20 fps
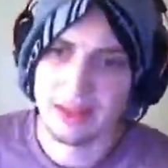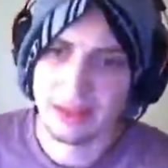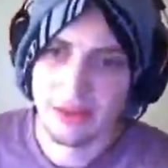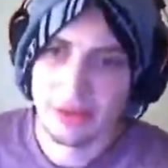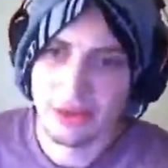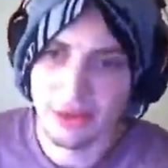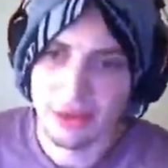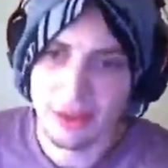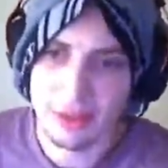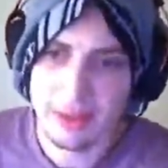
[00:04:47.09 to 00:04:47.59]

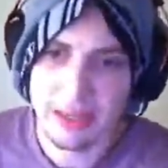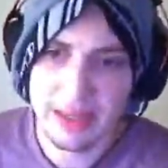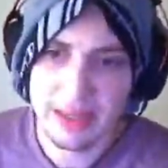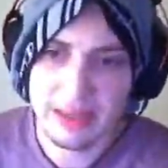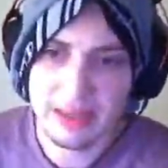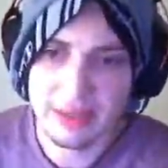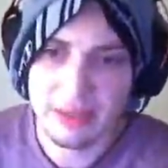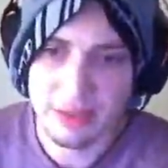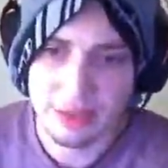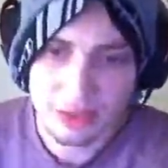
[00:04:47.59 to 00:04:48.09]
You're going to be
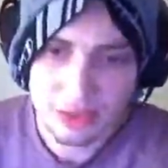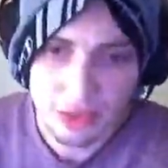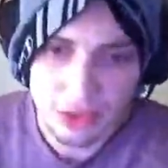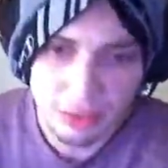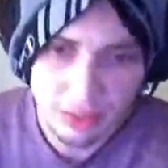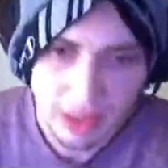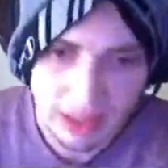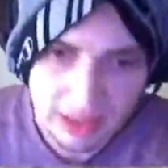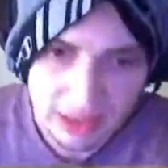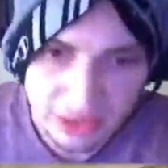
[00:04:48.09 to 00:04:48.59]
hitting those two
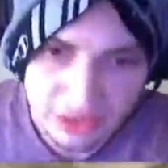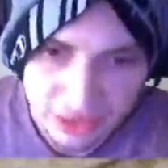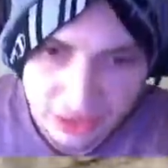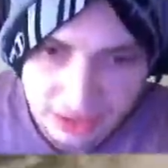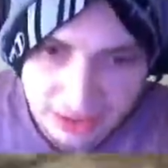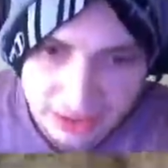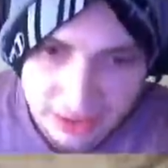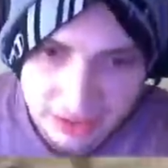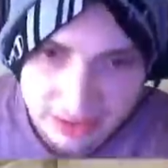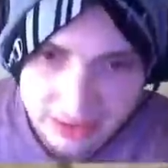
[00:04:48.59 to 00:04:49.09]
body
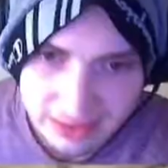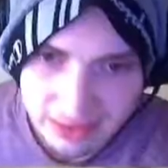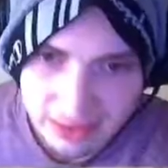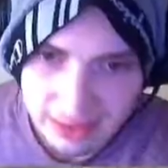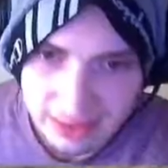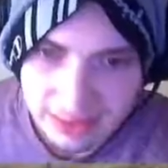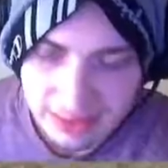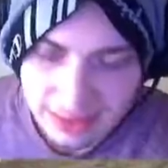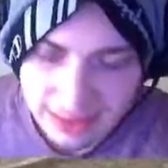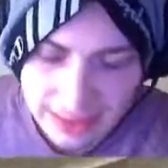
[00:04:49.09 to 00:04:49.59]
shots
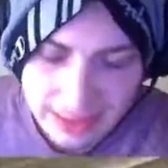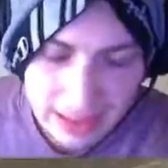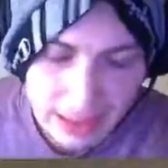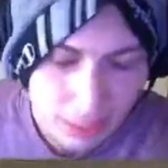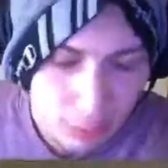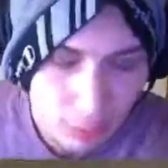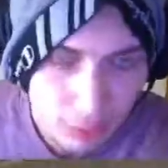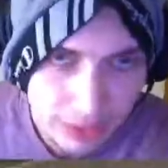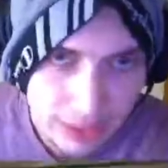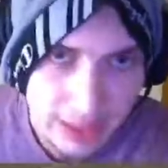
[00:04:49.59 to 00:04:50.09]

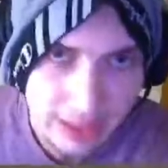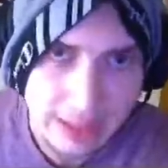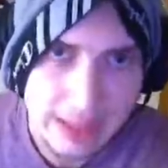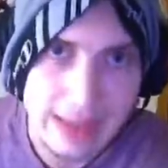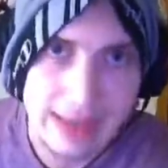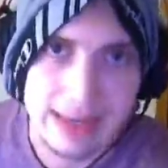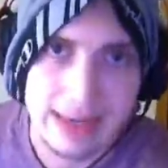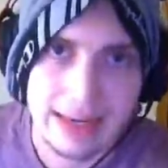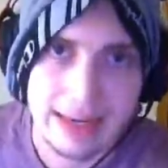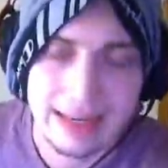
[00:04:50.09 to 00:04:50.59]

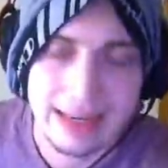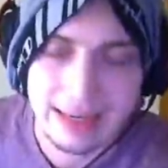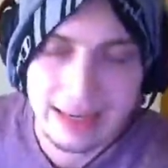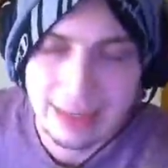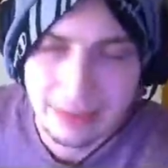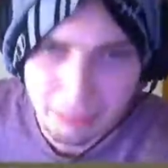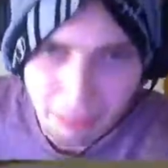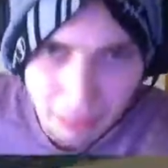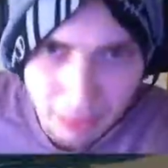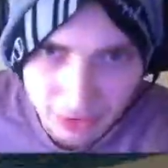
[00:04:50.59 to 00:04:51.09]

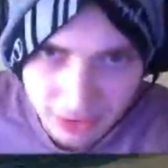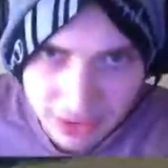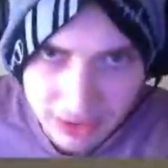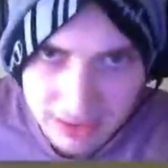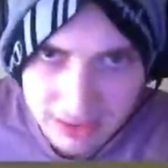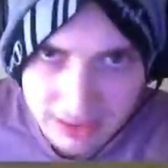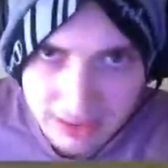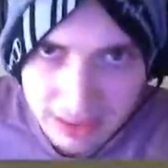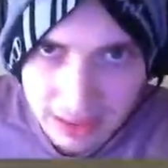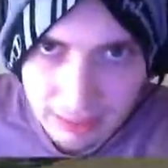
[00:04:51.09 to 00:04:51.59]
99.99999% of
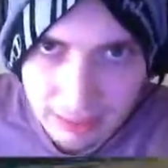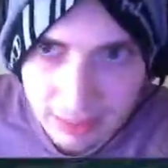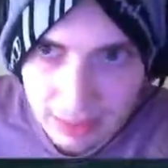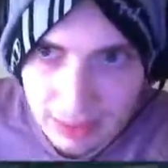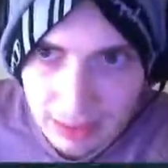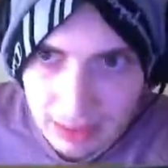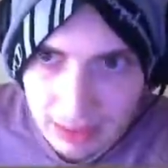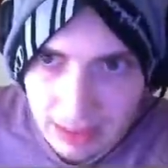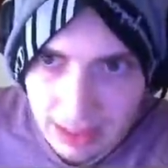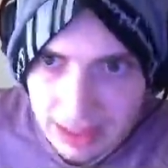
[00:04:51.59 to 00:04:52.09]
the time
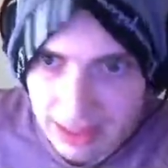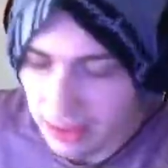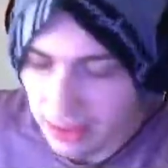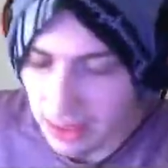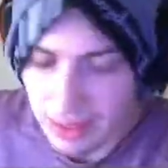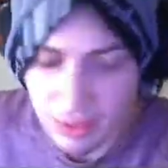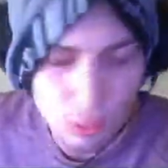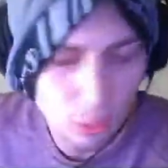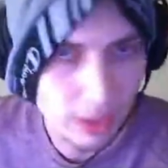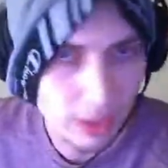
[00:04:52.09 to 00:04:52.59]
in,
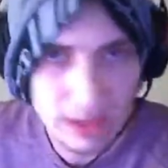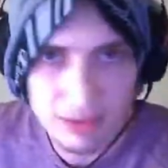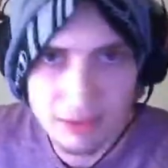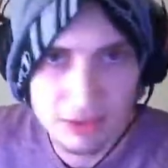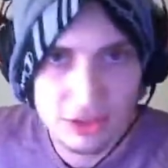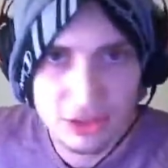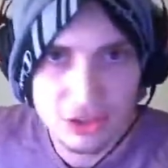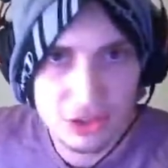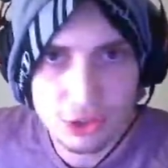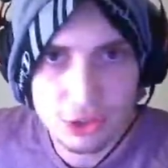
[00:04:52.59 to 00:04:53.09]
in whatever
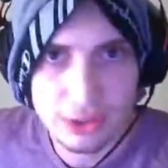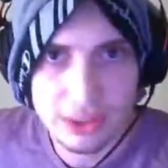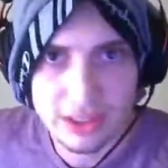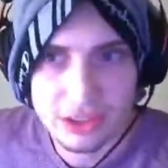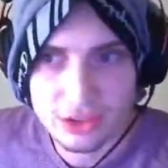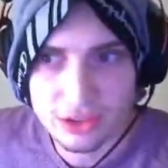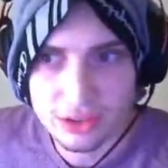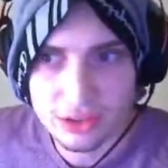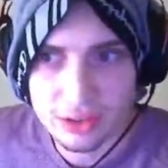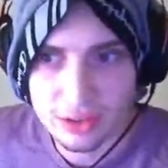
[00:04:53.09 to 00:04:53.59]

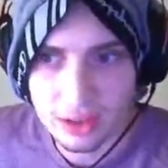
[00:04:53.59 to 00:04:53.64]
situation.